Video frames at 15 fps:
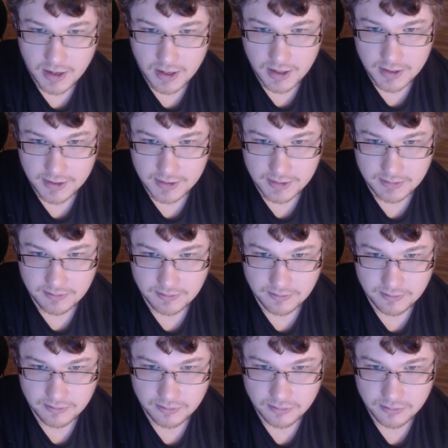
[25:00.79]

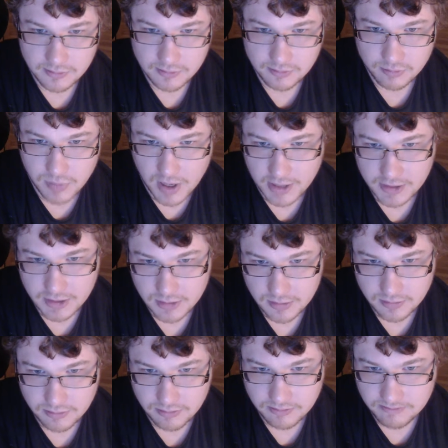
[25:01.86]
But
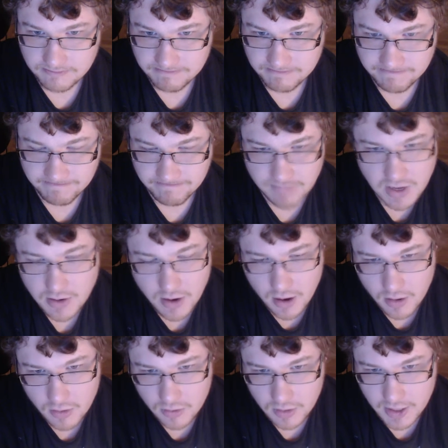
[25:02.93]
you
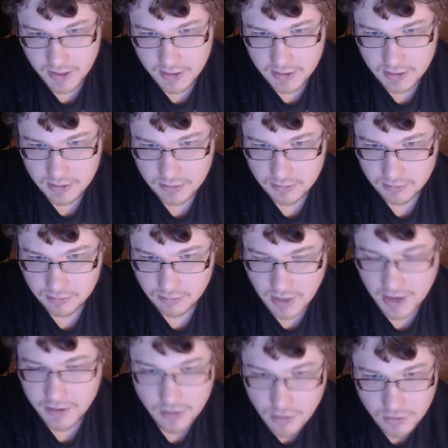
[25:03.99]
know, like
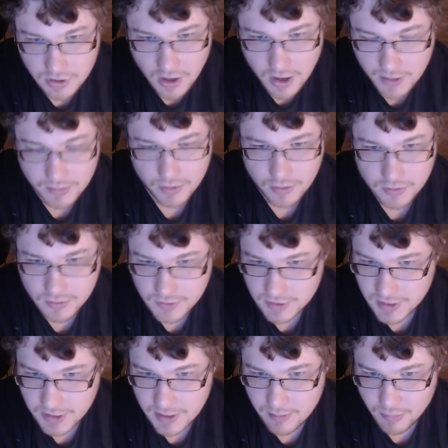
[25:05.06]
I knew Tom Cruise was
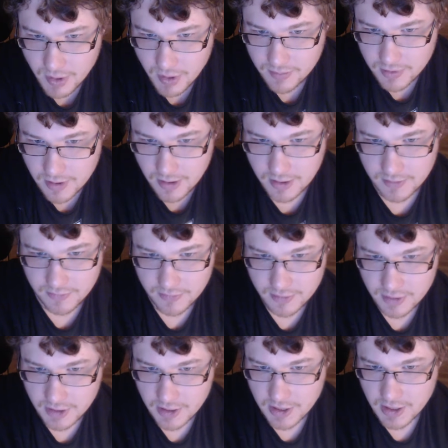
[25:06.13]
gonna get bumped off,
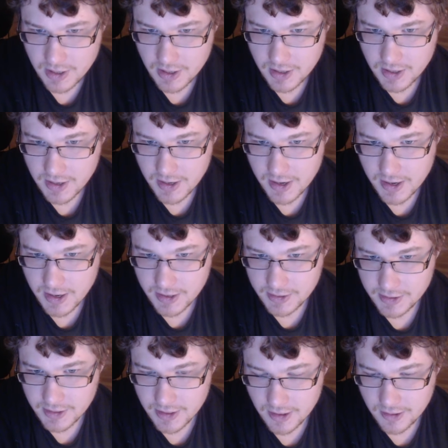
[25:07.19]

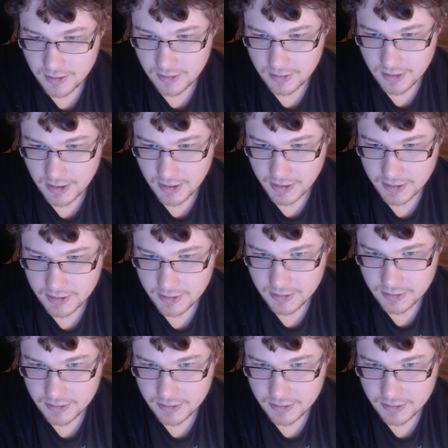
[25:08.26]
and you know, like